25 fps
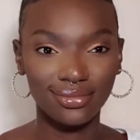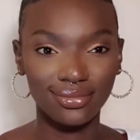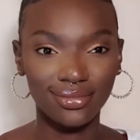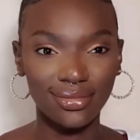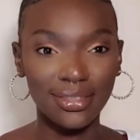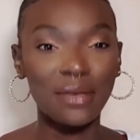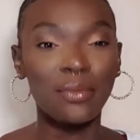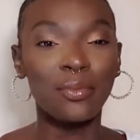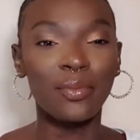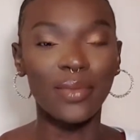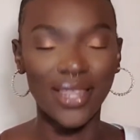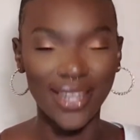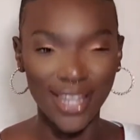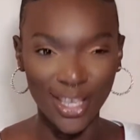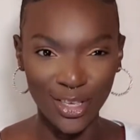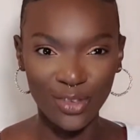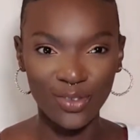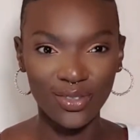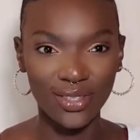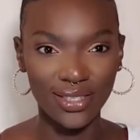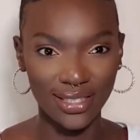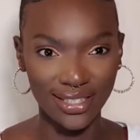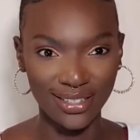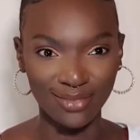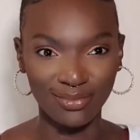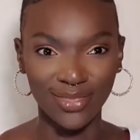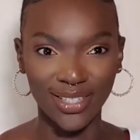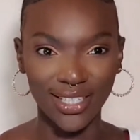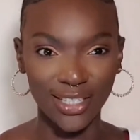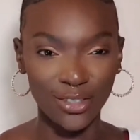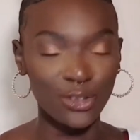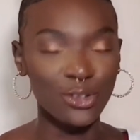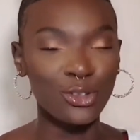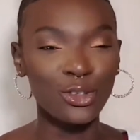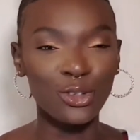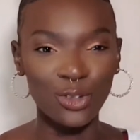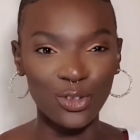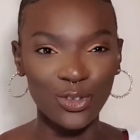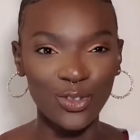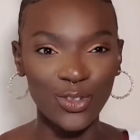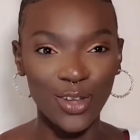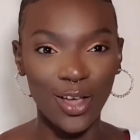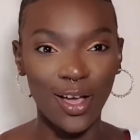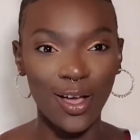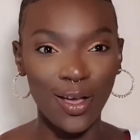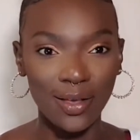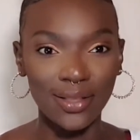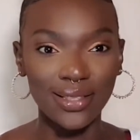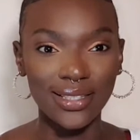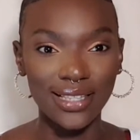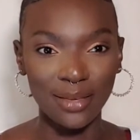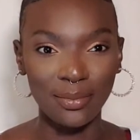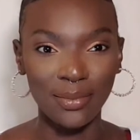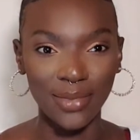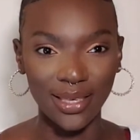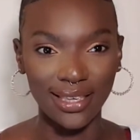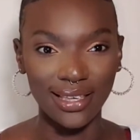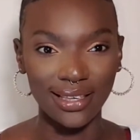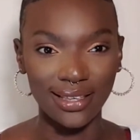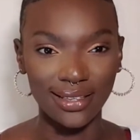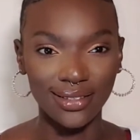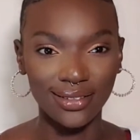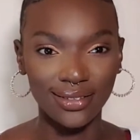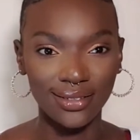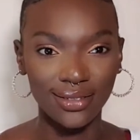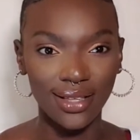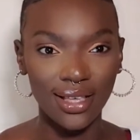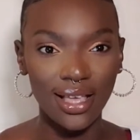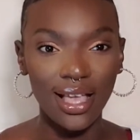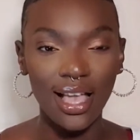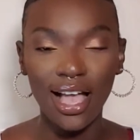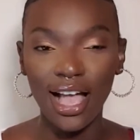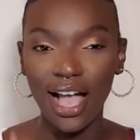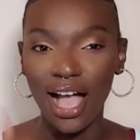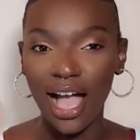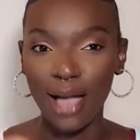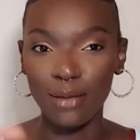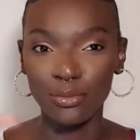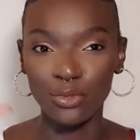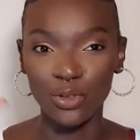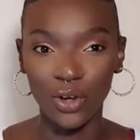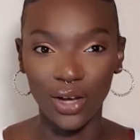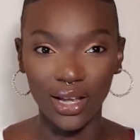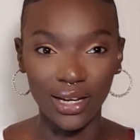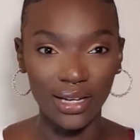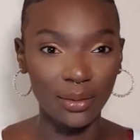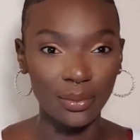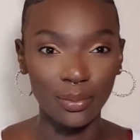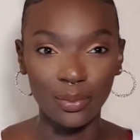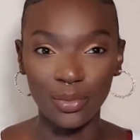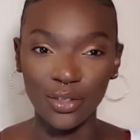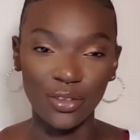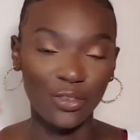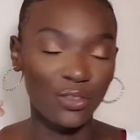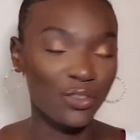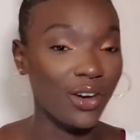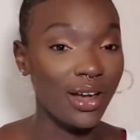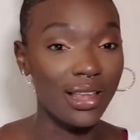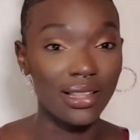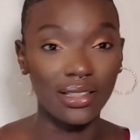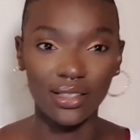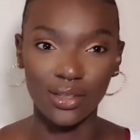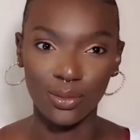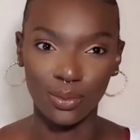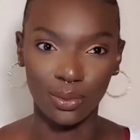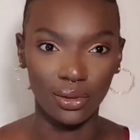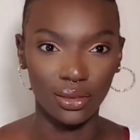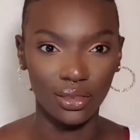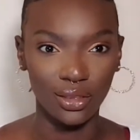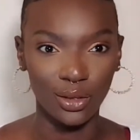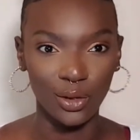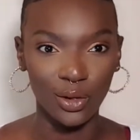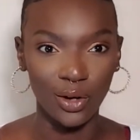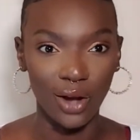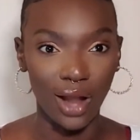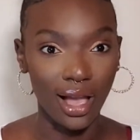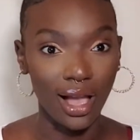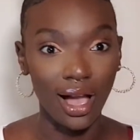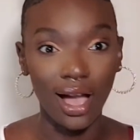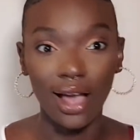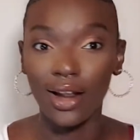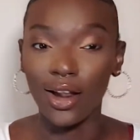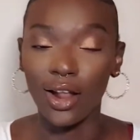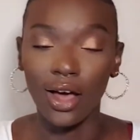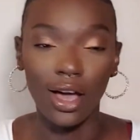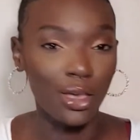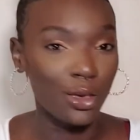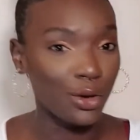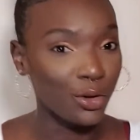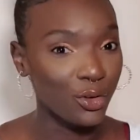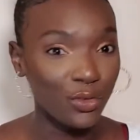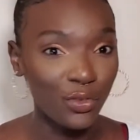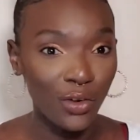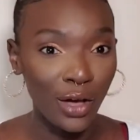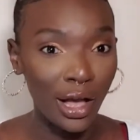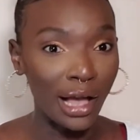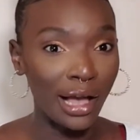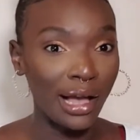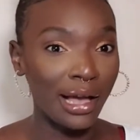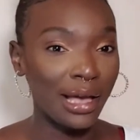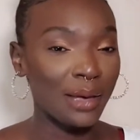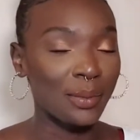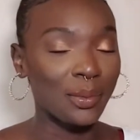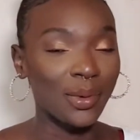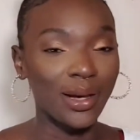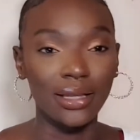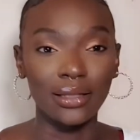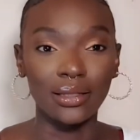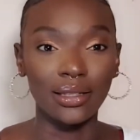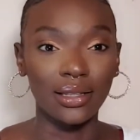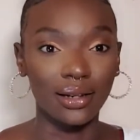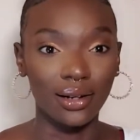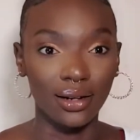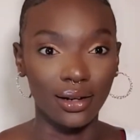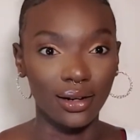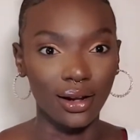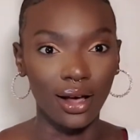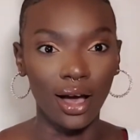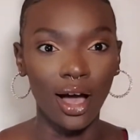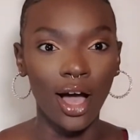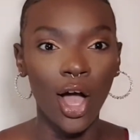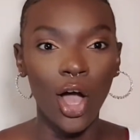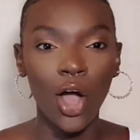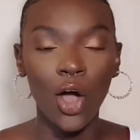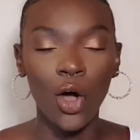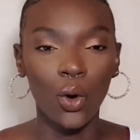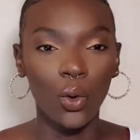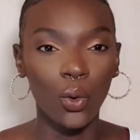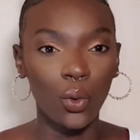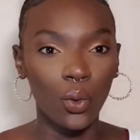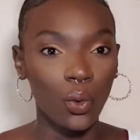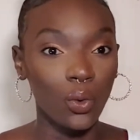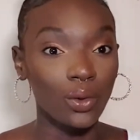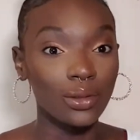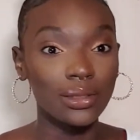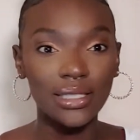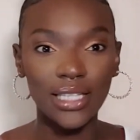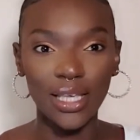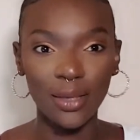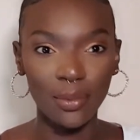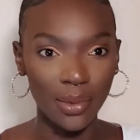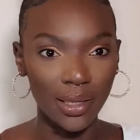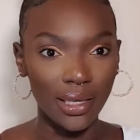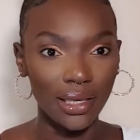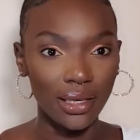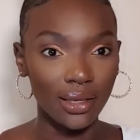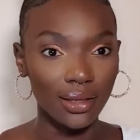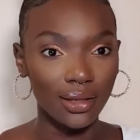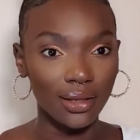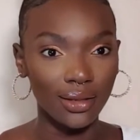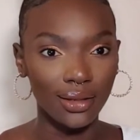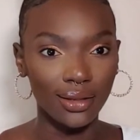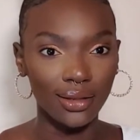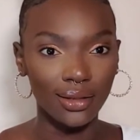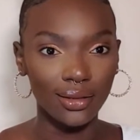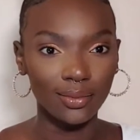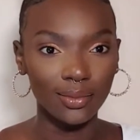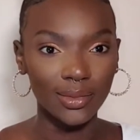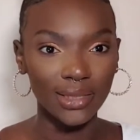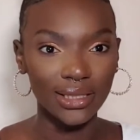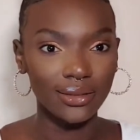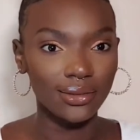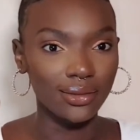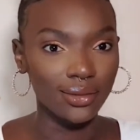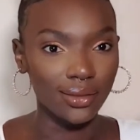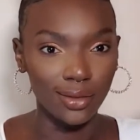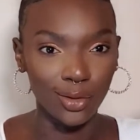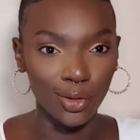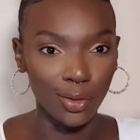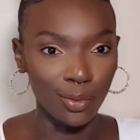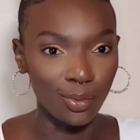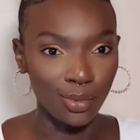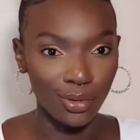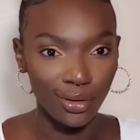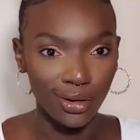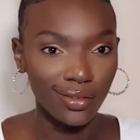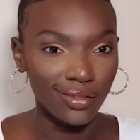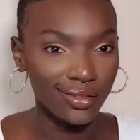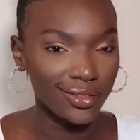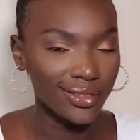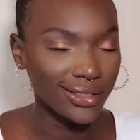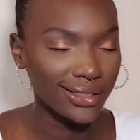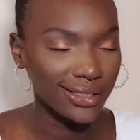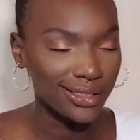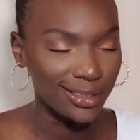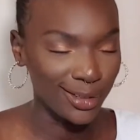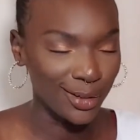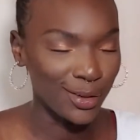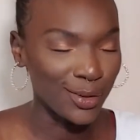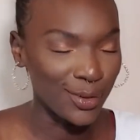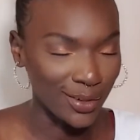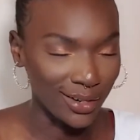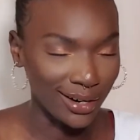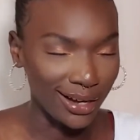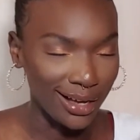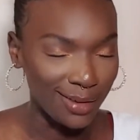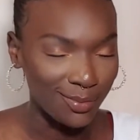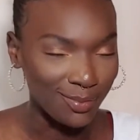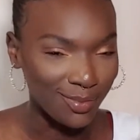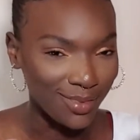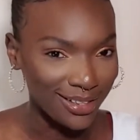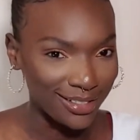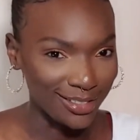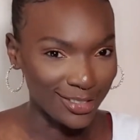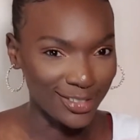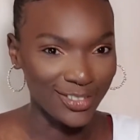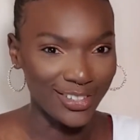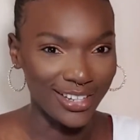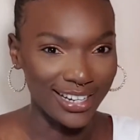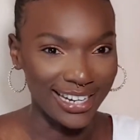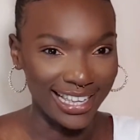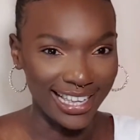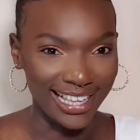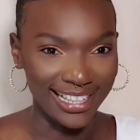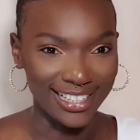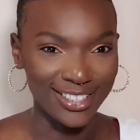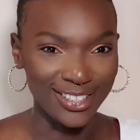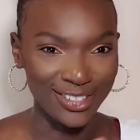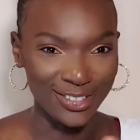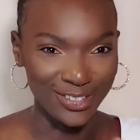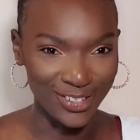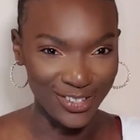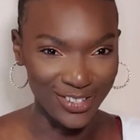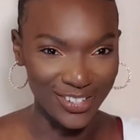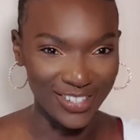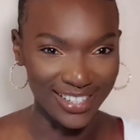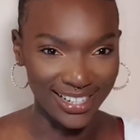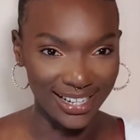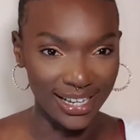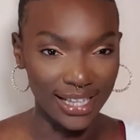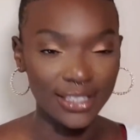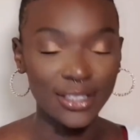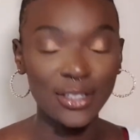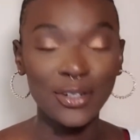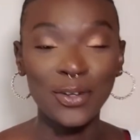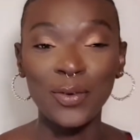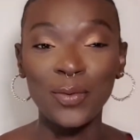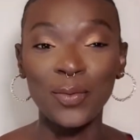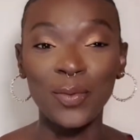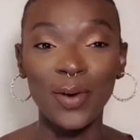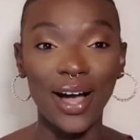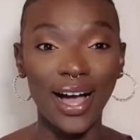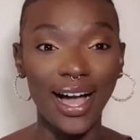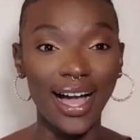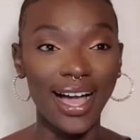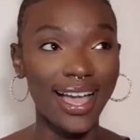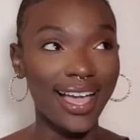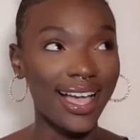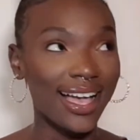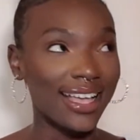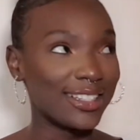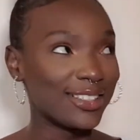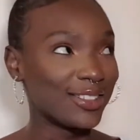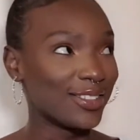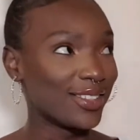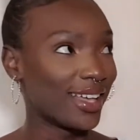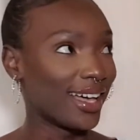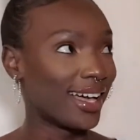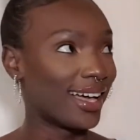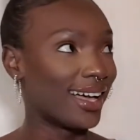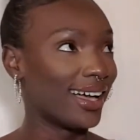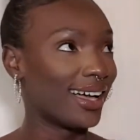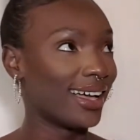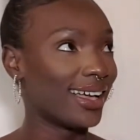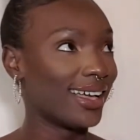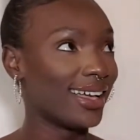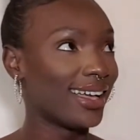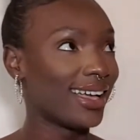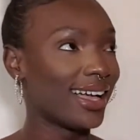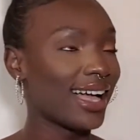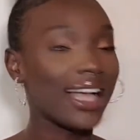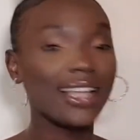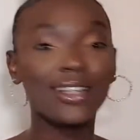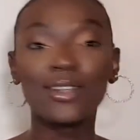the minute you see me, you should know, to me, I'm trying to be friends with you. Like, I like your vibe, like, da da da. Or, Timmy, your boss, still, like, man's trying to get to know you. Like, I don't know why I do that. I